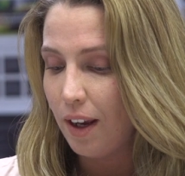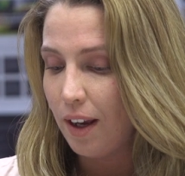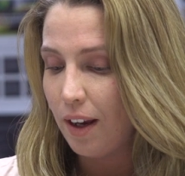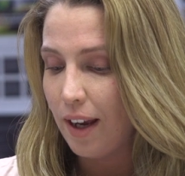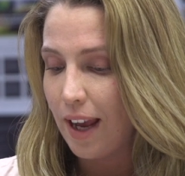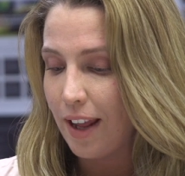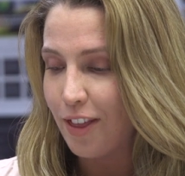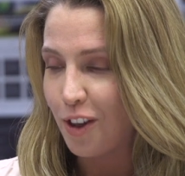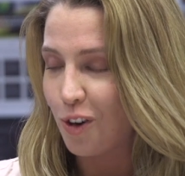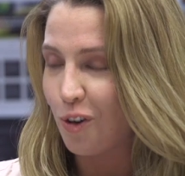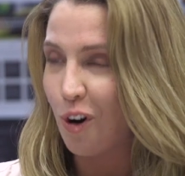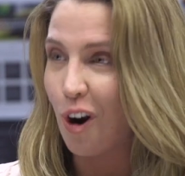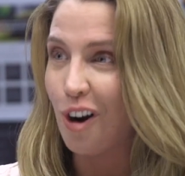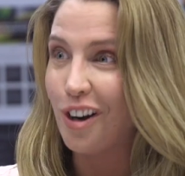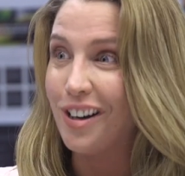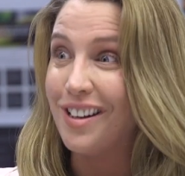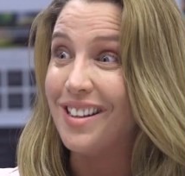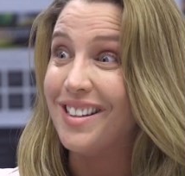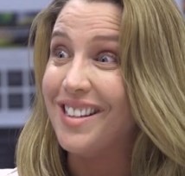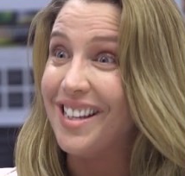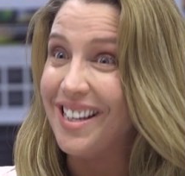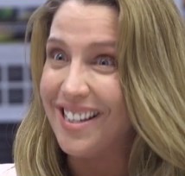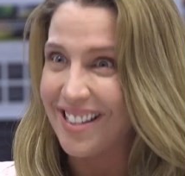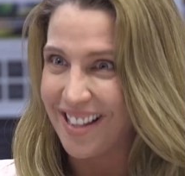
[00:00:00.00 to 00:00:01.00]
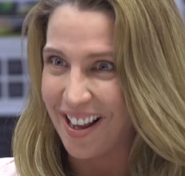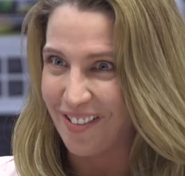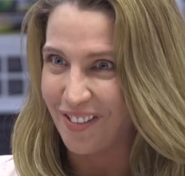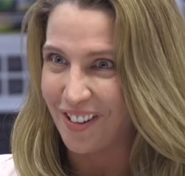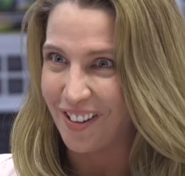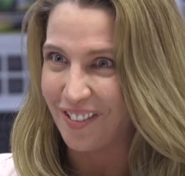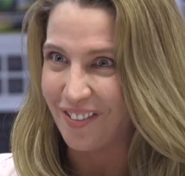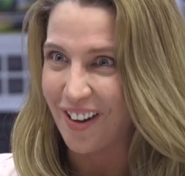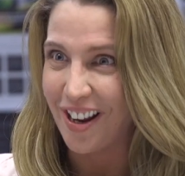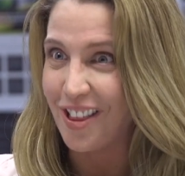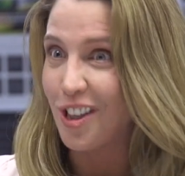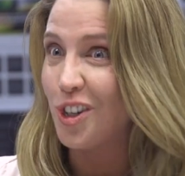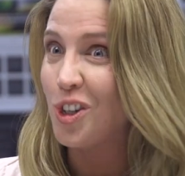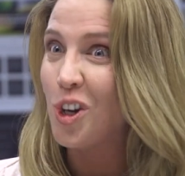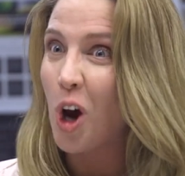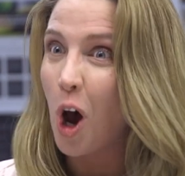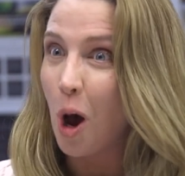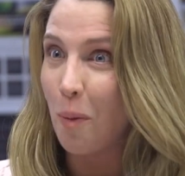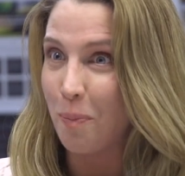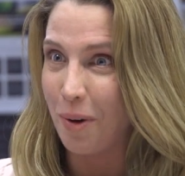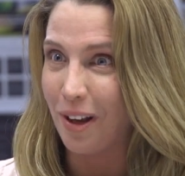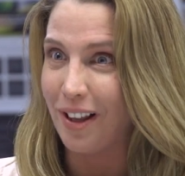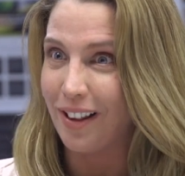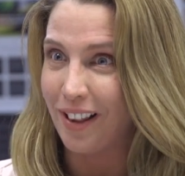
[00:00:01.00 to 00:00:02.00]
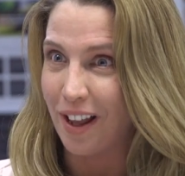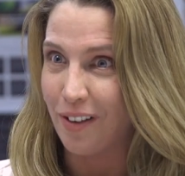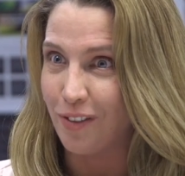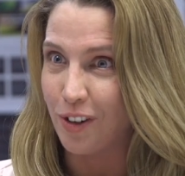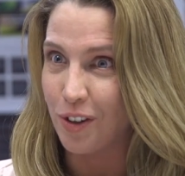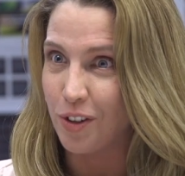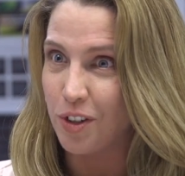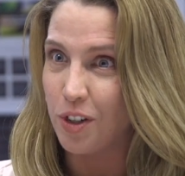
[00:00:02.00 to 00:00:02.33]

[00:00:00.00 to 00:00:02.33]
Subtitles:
at the chronic disease level, right? The topic level.